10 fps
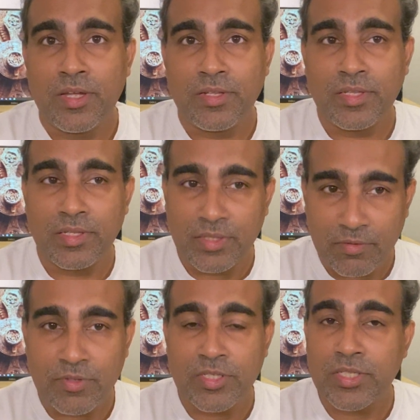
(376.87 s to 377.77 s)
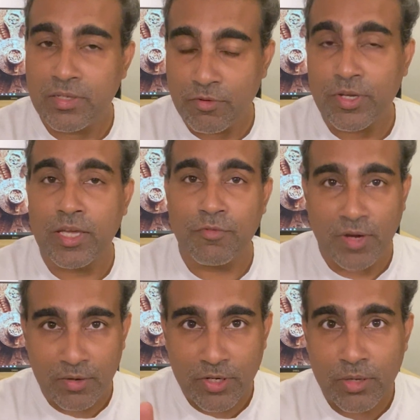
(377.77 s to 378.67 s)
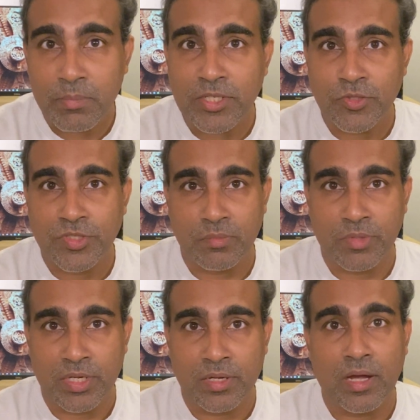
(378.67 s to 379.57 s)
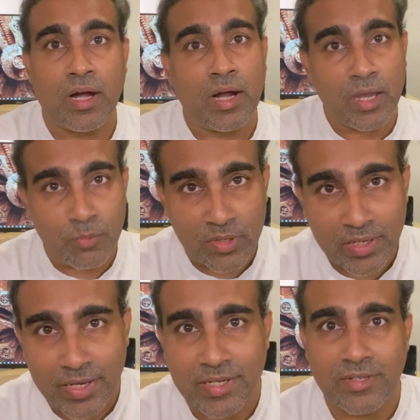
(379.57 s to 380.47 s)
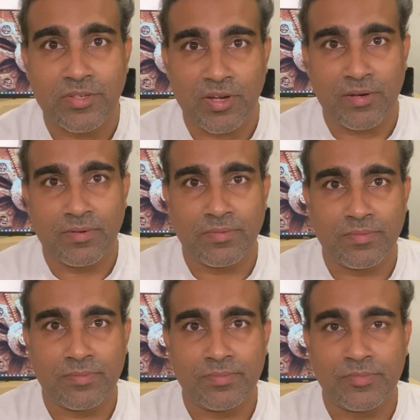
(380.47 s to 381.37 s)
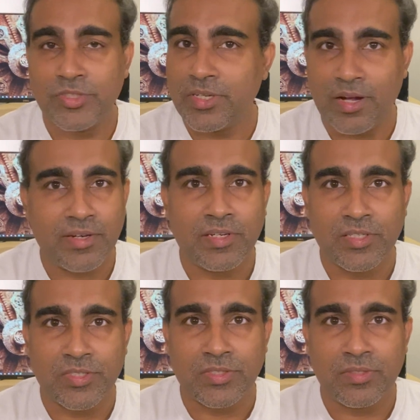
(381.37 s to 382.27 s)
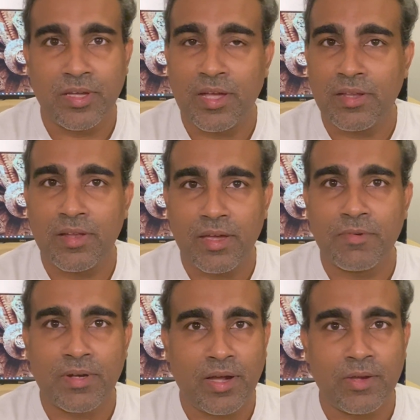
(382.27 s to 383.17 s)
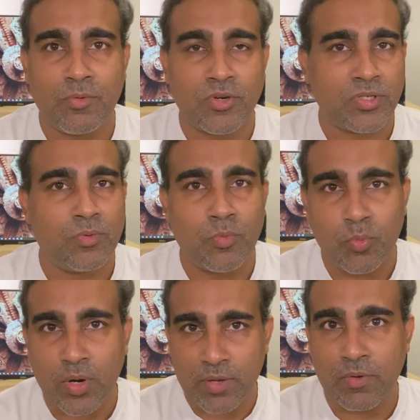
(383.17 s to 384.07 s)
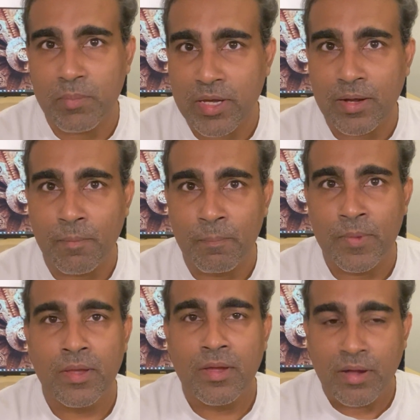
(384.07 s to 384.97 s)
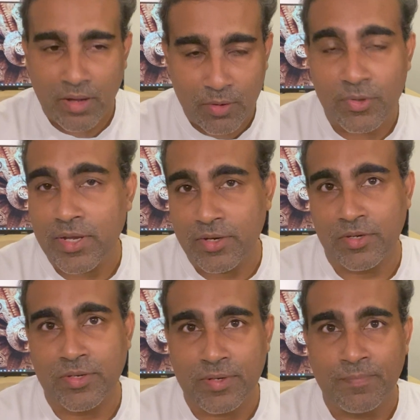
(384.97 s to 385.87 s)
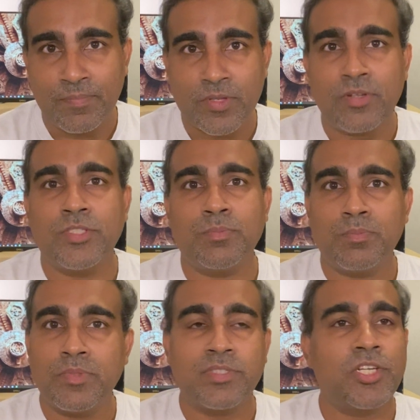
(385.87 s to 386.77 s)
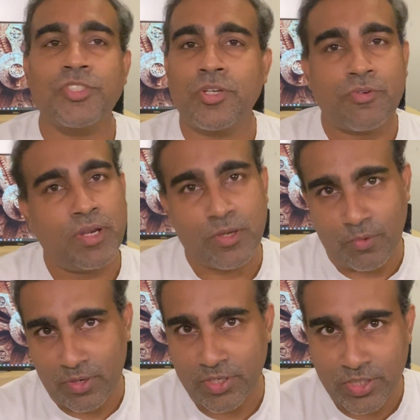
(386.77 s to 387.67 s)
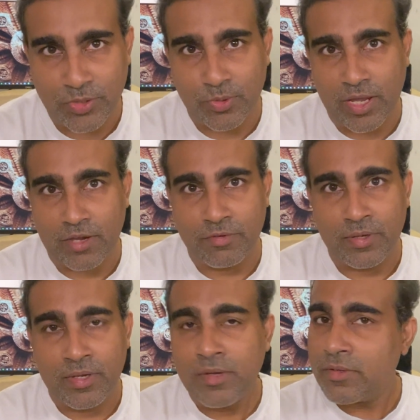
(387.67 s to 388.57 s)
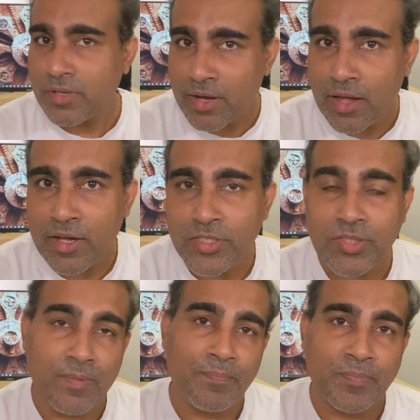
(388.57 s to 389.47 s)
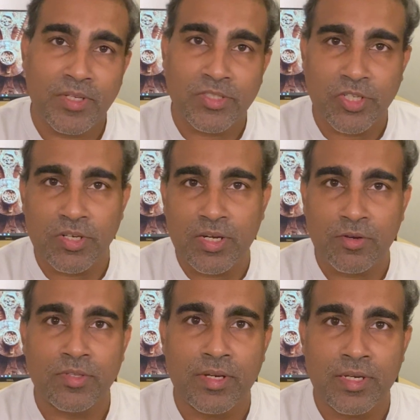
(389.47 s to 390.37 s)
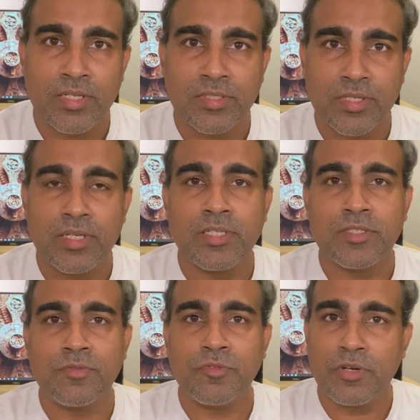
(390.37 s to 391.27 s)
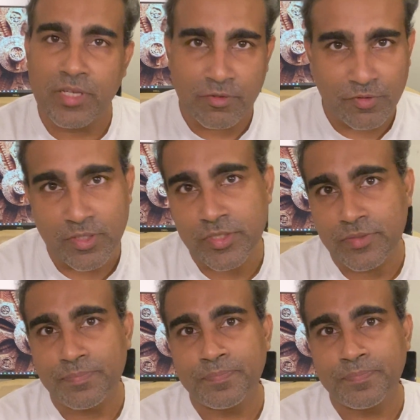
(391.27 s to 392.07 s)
When they say, okay, if I commit to something, I will get it done, regardless. Hell, heaven, high water, whatever may come, I will get it done. It's such a great quality to have. The last, certainly not the least, is forgiveness.